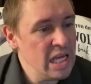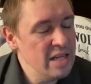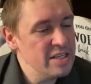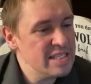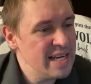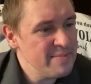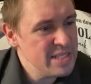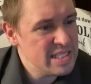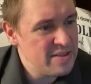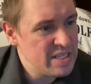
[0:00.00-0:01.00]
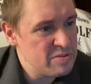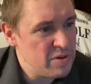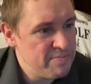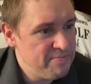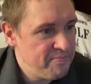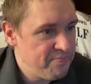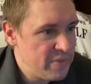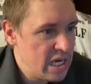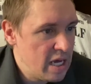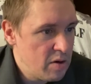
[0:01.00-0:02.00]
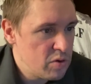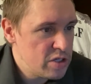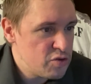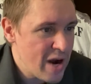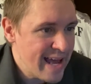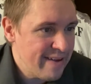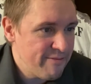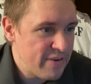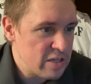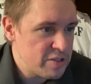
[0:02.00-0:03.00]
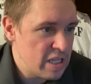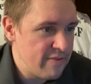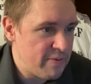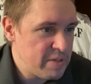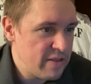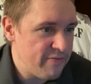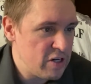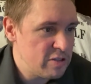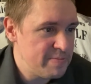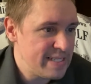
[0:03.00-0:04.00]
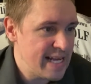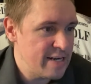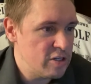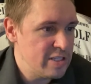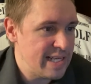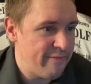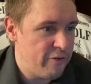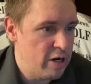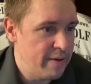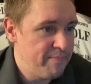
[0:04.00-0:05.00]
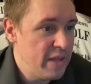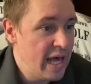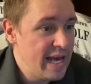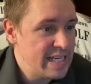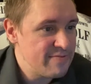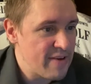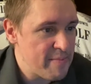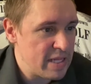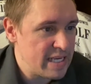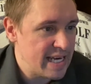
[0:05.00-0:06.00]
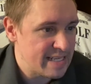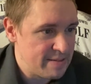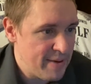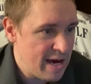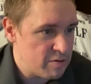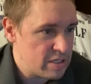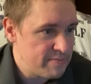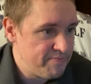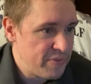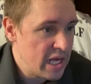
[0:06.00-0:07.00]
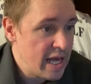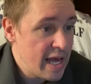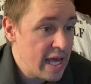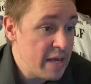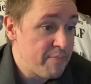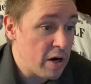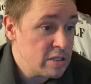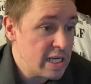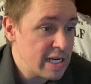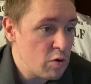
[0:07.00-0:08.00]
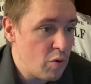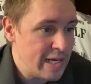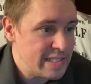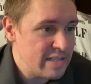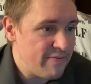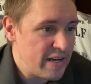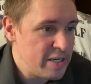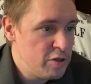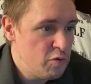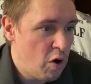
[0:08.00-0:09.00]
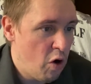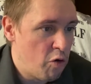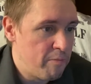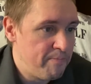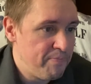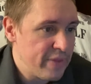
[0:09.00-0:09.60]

The synopsis on this one: when a dragon fails to live up to the fearsome standards set for him, his family kicks him out. He embarks on a quest to find a new home,